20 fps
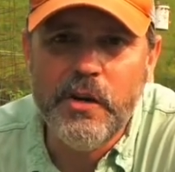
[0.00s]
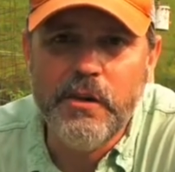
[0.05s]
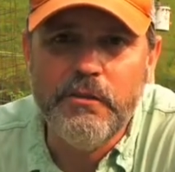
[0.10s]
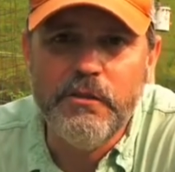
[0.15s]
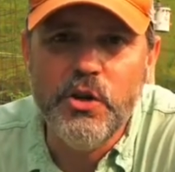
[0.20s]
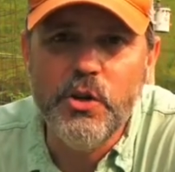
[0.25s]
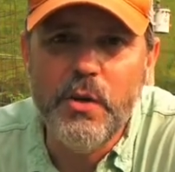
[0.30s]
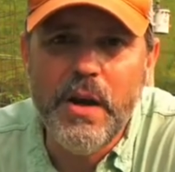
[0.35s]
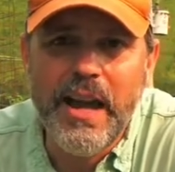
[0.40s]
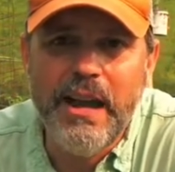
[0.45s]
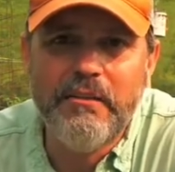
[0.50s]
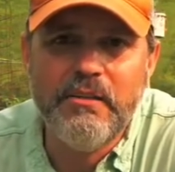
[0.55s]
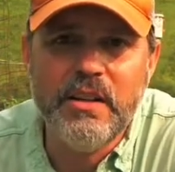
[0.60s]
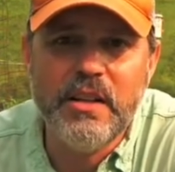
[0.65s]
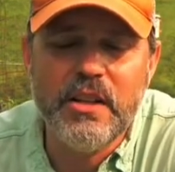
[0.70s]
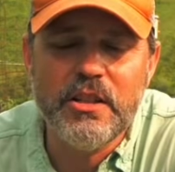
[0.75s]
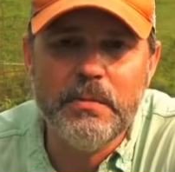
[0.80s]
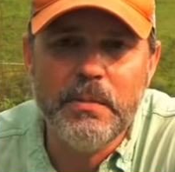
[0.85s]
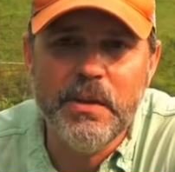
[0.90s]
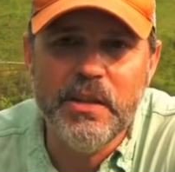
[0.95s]
if you have
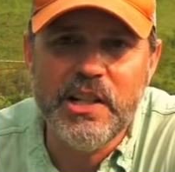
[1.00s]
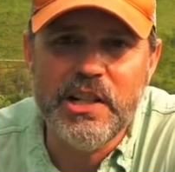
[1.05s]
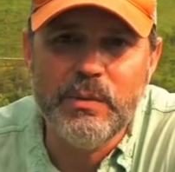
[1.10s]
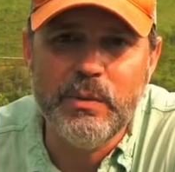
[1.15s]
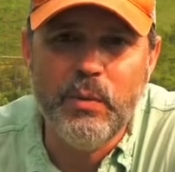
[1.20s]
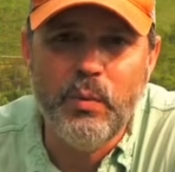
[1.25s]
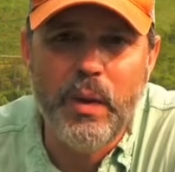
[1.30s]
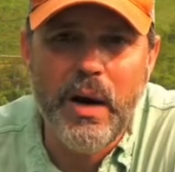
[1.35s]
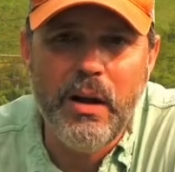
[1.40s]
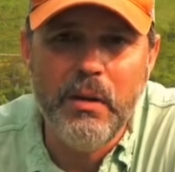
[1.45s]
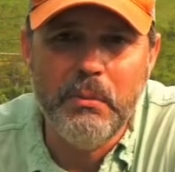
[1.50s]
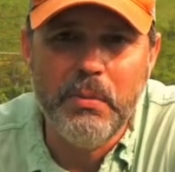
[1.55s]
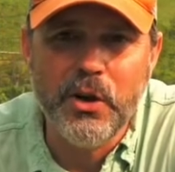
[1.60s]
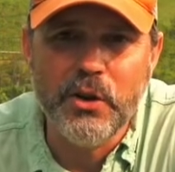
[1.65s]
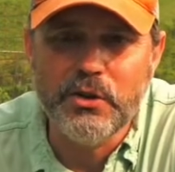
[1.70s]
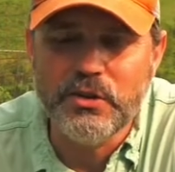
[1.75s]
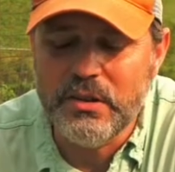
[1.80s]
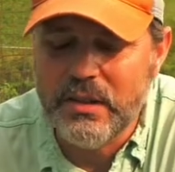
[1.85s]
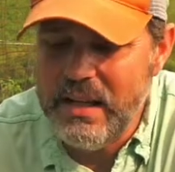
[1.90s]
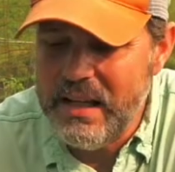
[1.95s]
any experience with wild
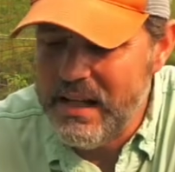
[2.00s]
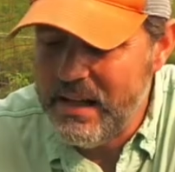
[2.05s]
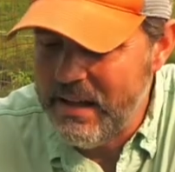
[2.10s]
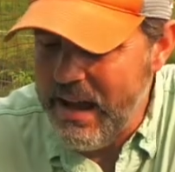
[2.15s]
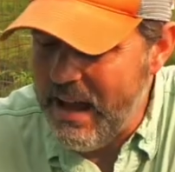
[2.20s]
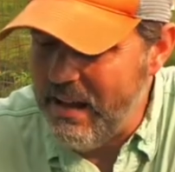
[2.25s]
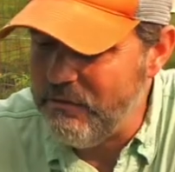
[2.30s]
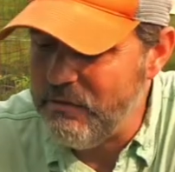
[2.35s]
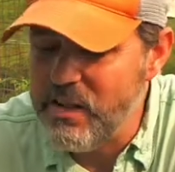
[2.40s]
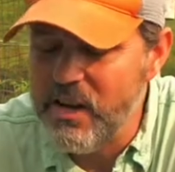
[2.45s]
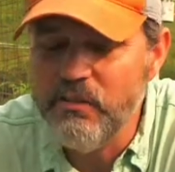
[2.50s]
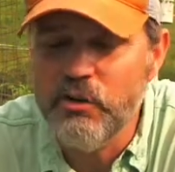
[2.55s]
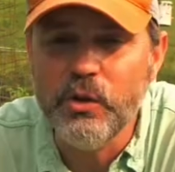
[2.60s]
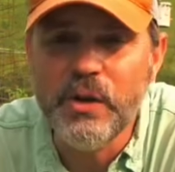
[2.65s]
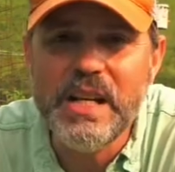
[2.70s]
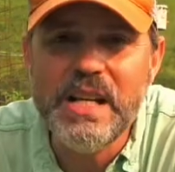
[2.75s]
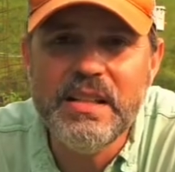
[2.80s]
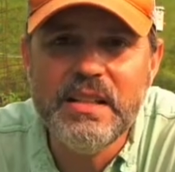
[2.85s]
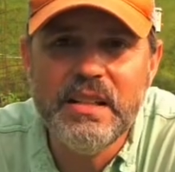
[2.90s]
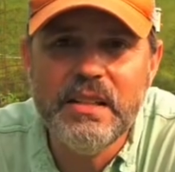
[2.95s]
purslane. I've
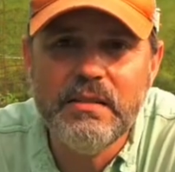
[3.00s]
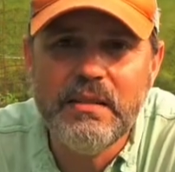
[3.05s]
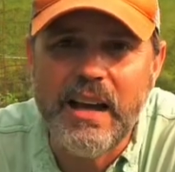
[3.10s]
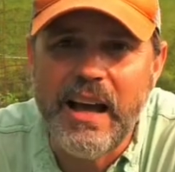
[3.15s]
never eaten it.